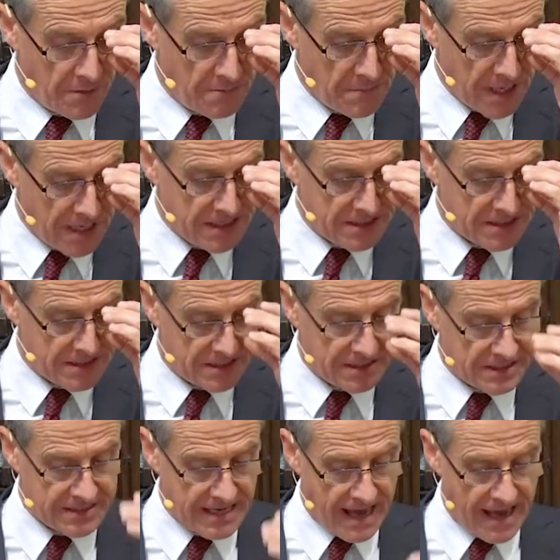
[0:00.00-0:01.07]
the
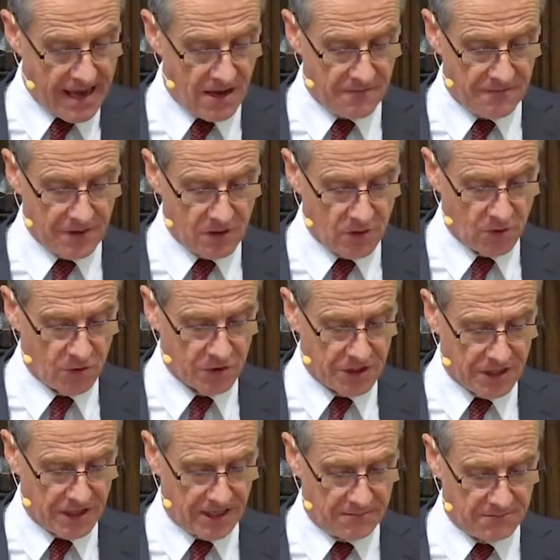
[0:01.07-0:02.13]
day of the Lord
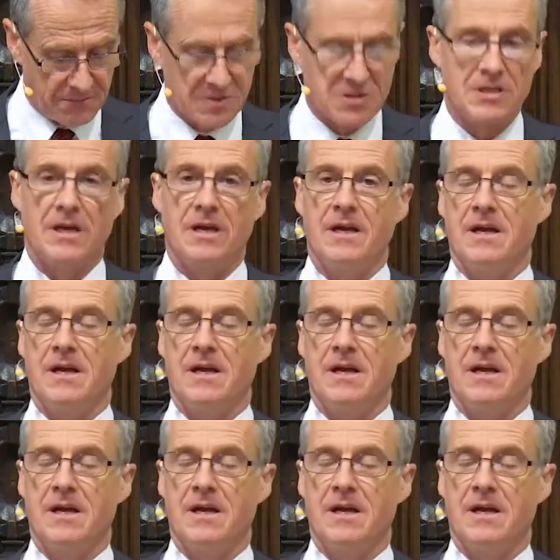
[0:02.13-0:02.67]
comes,